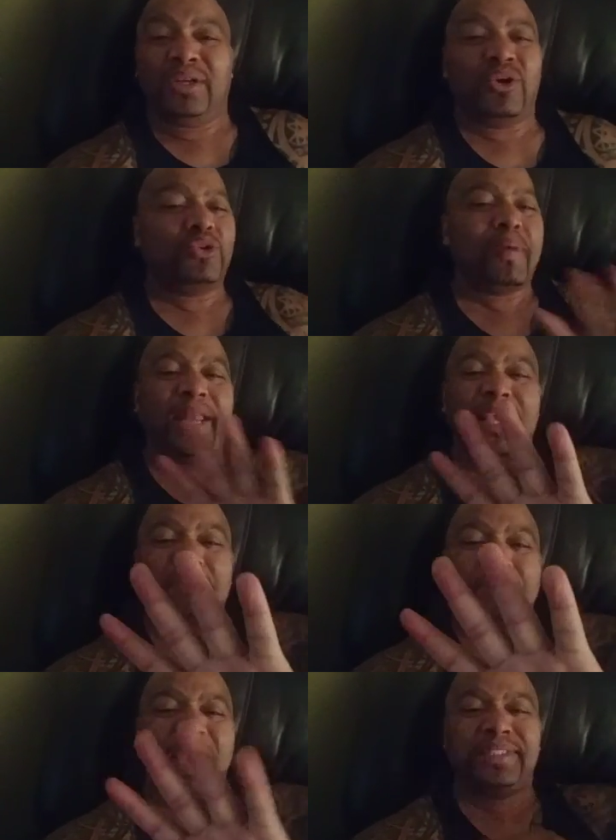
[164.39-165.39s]
Don't nobody
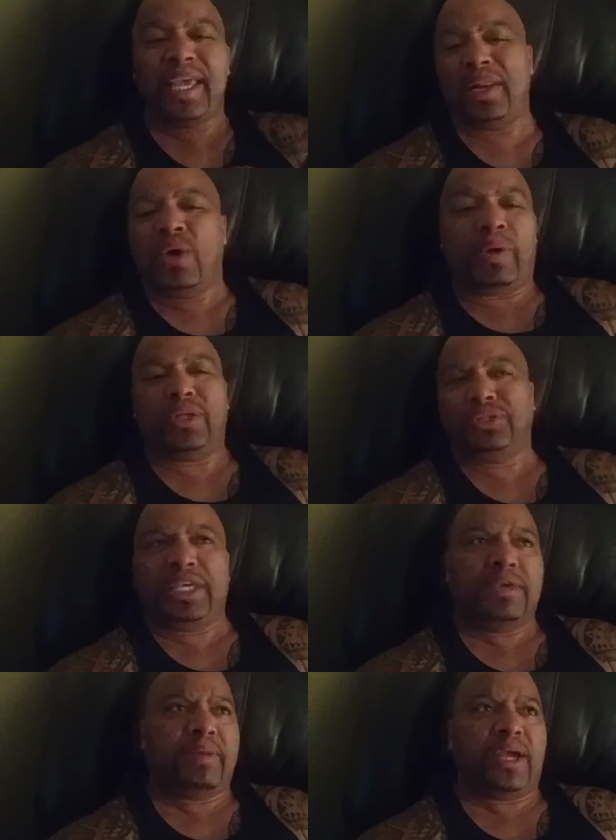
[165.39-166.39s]
hit me back saying, well, those
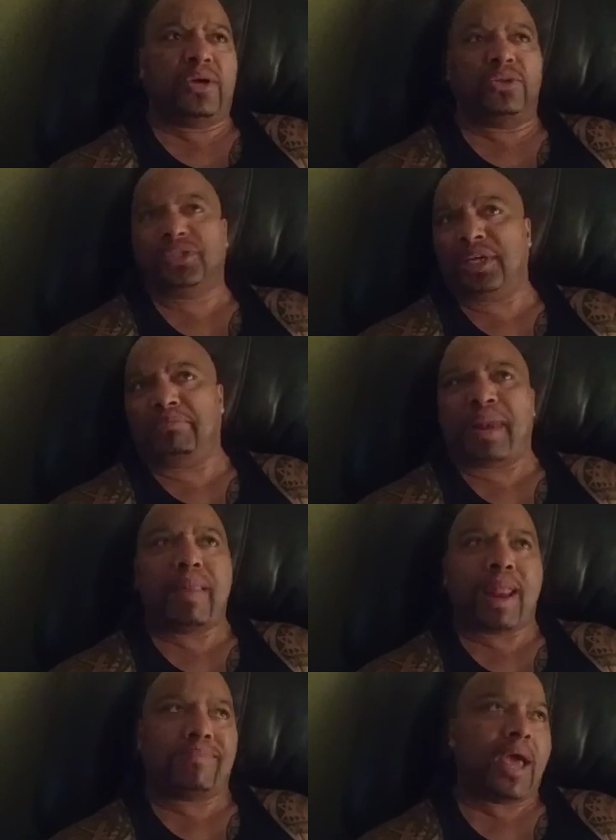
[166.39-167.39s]
emails can
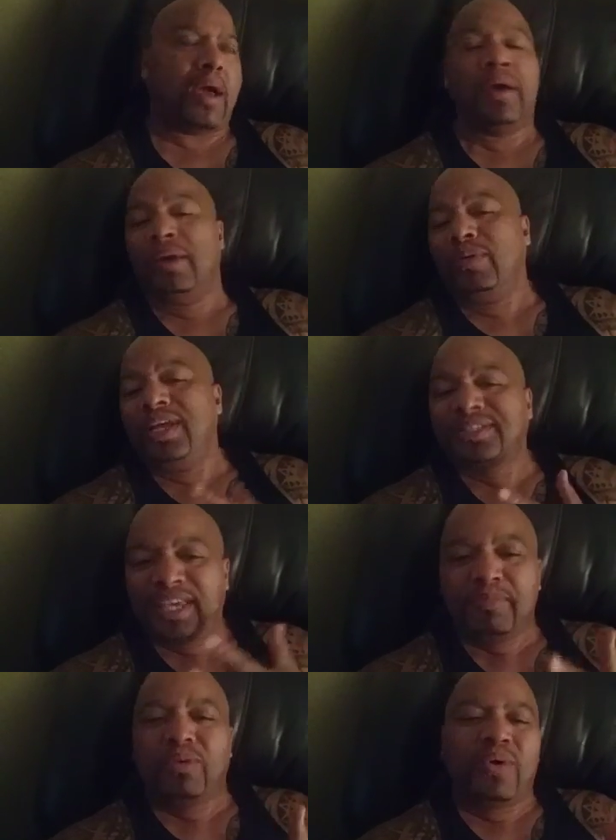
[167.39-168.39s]
blah, blah, blah. Let's
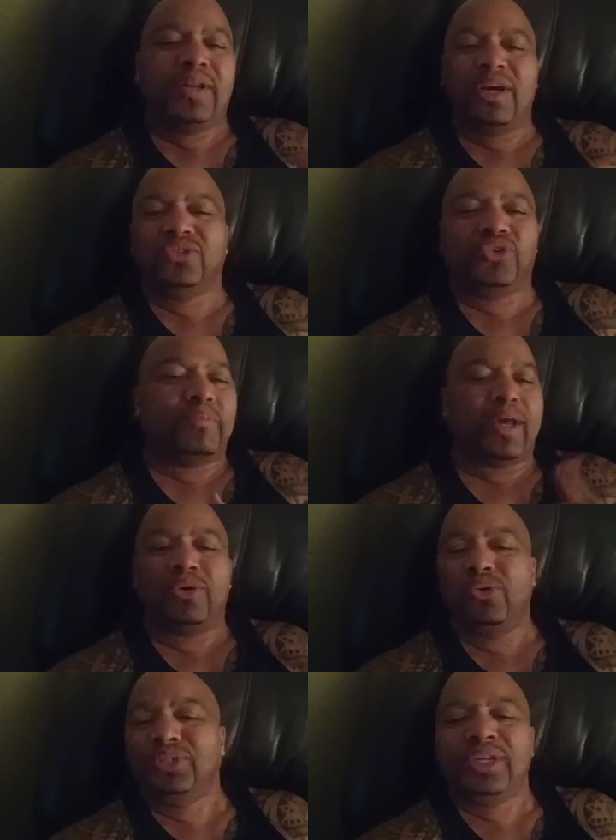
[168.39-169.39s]
keep it 100. No
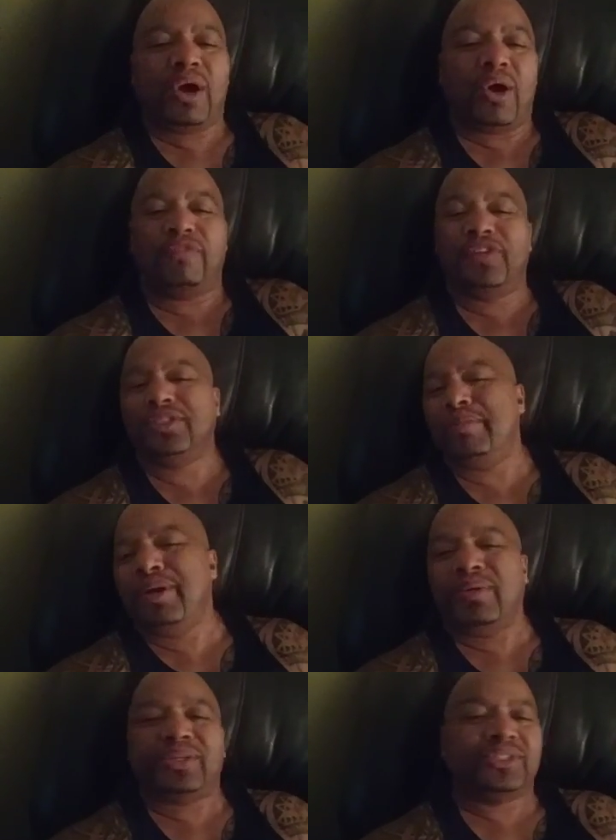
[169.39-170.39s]
matter who's in office,
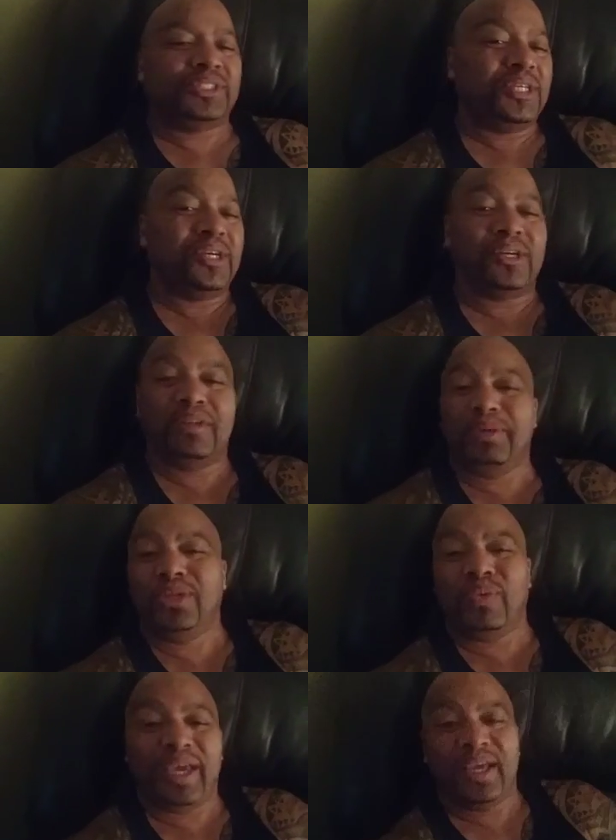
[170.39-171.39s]
America's still going to
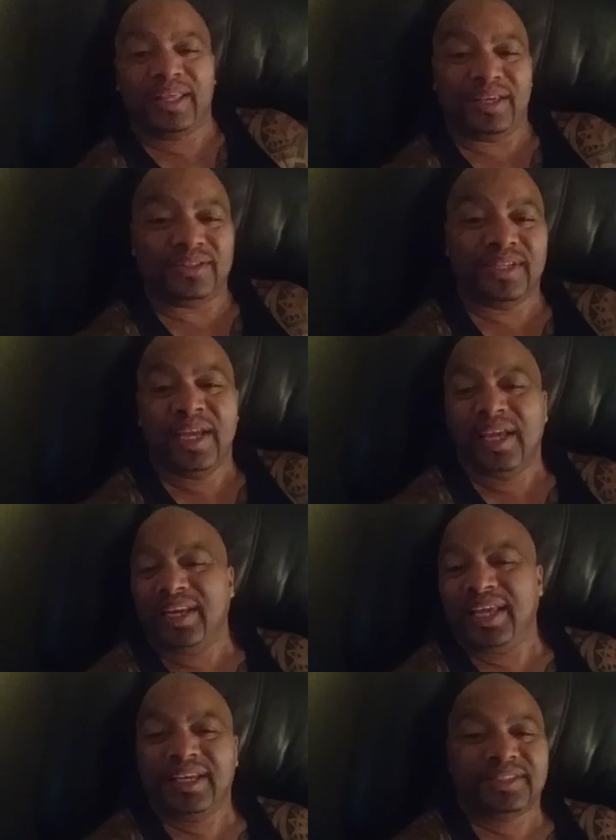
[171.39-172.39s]
be the way it is.
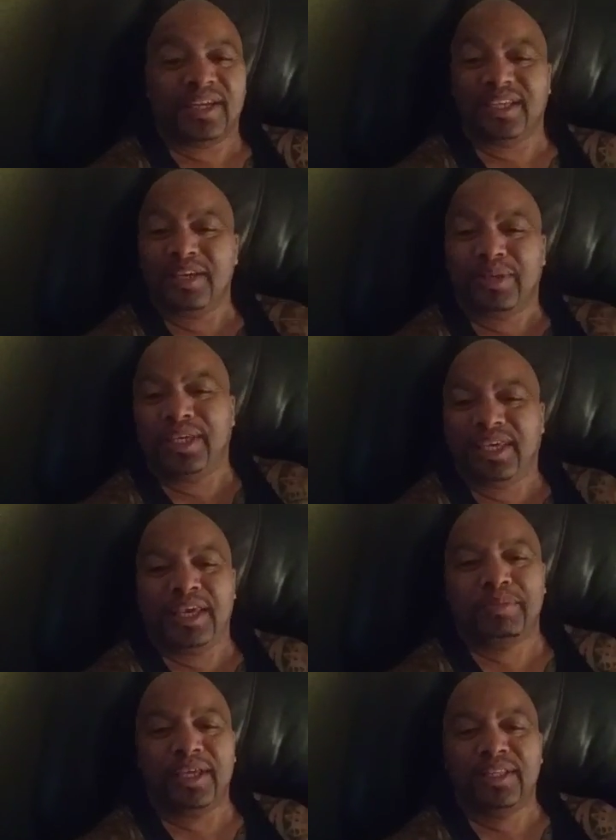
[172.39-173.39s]
Niggas going to
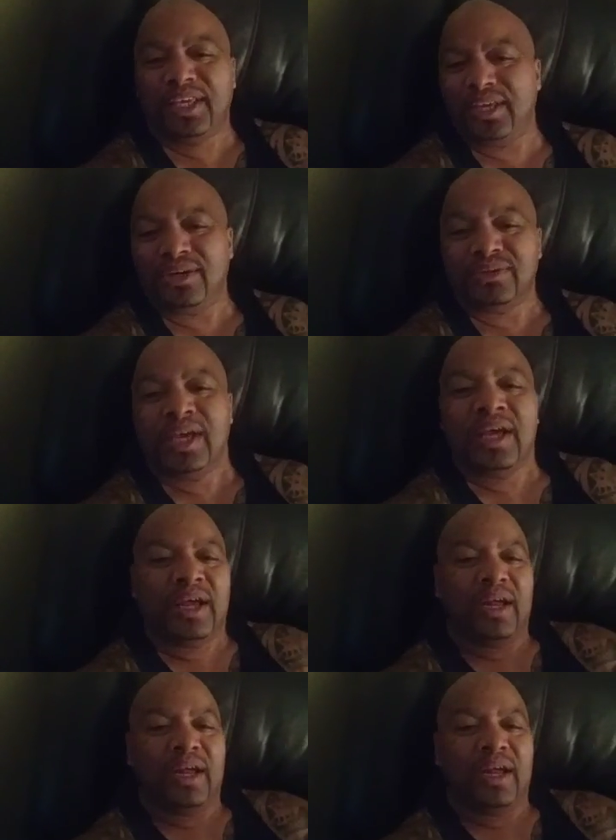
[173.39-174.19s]
keep getting killed.